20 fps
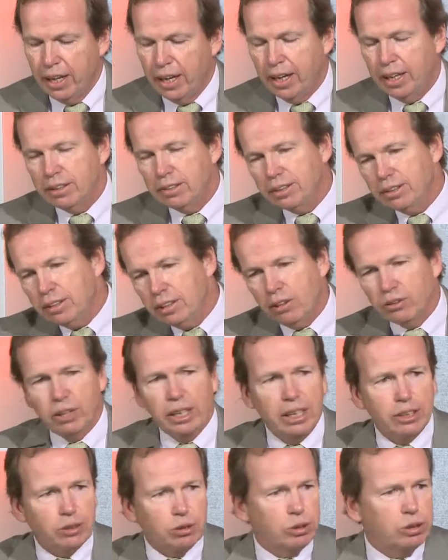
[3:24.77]
And
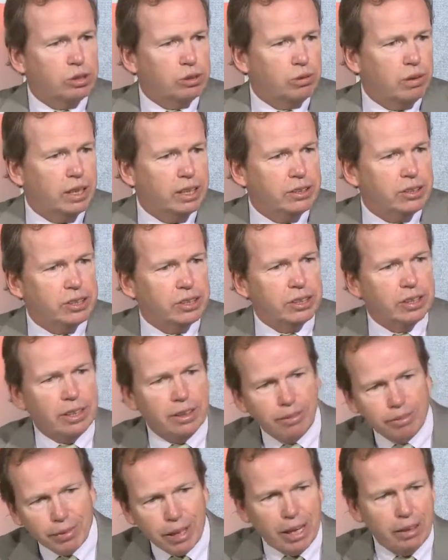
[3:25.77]
interest rates
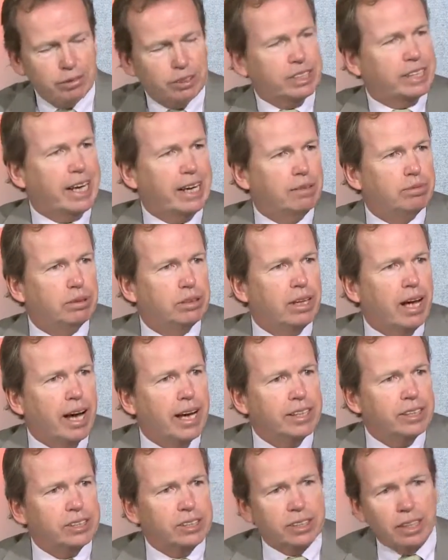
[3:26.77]
have
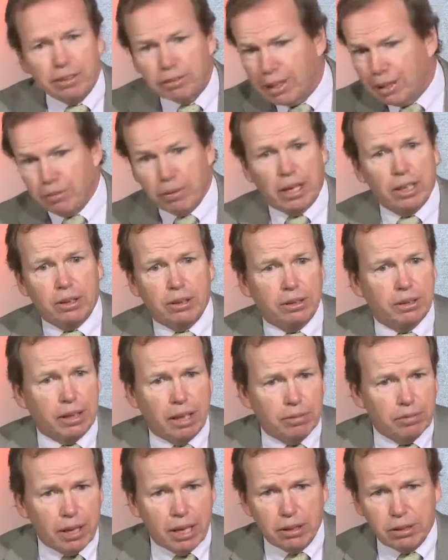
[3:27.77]
stabilized. They may
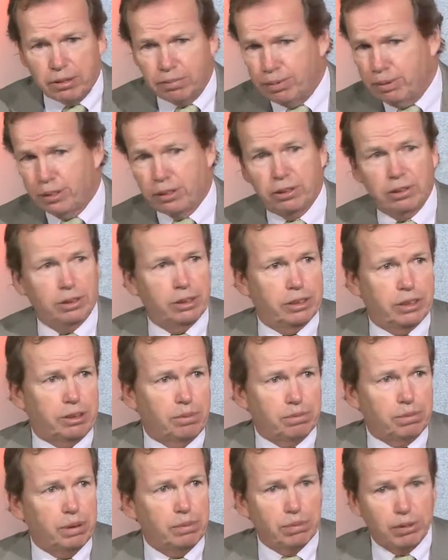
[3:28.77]
be.
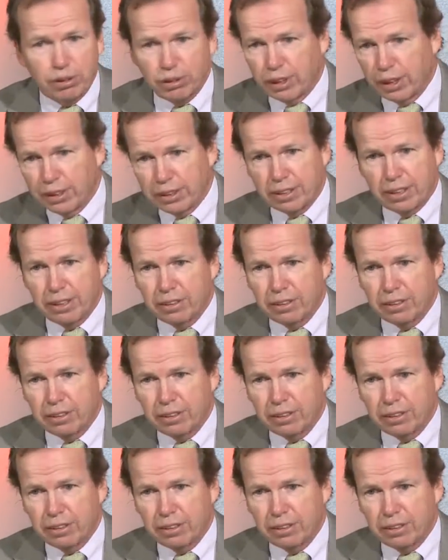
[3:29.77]
Some people think